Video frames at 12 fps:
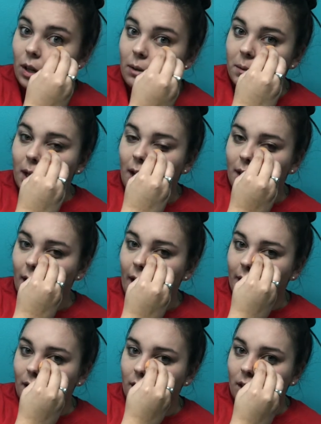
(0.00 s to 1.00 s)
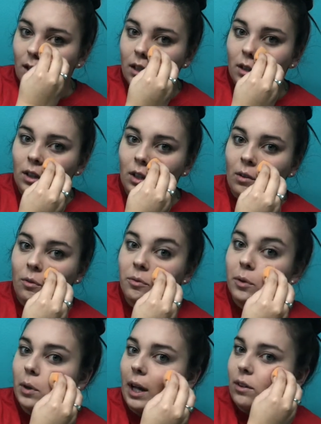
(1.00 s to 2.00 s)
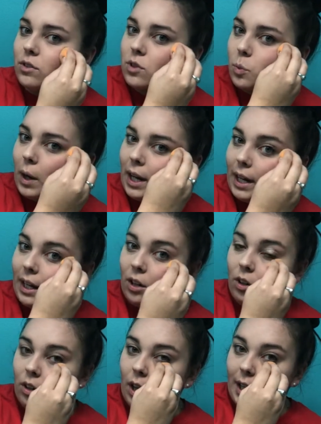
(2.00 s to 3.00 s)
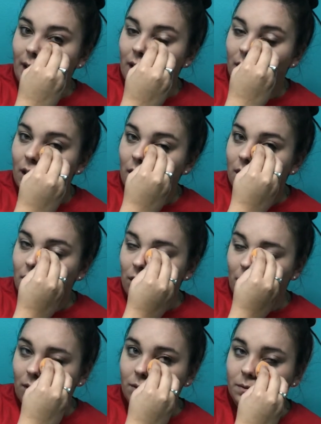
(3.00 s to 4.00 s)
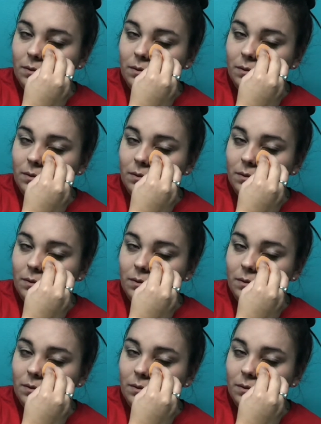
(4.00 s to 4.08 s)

I'm not like, you know, full out sweating or like, you know,